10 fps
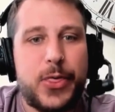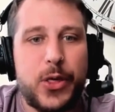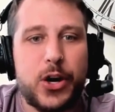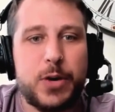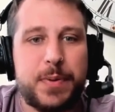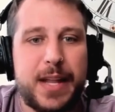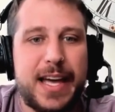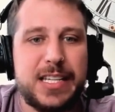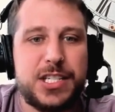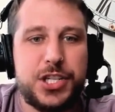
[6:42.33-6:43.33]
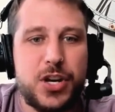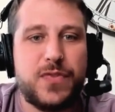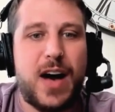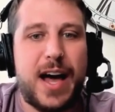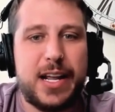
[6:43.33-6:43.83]
Third place,
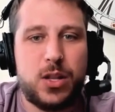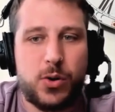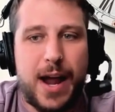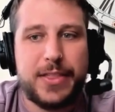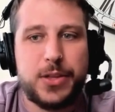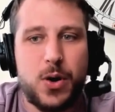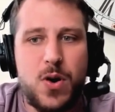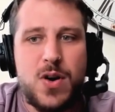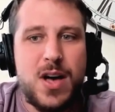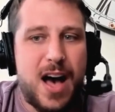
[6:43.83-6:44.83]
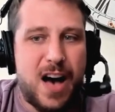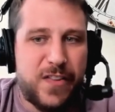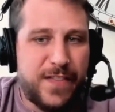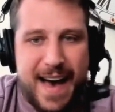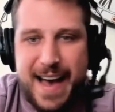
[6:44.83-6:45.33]
Giovanni Lorato, a
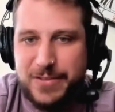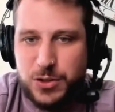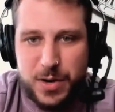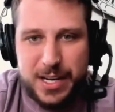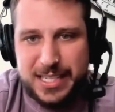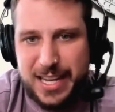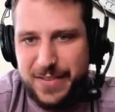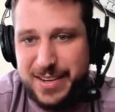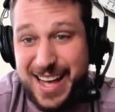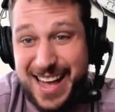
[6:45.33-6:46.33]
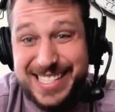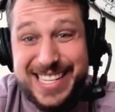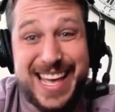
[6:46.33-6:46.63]
527 dots.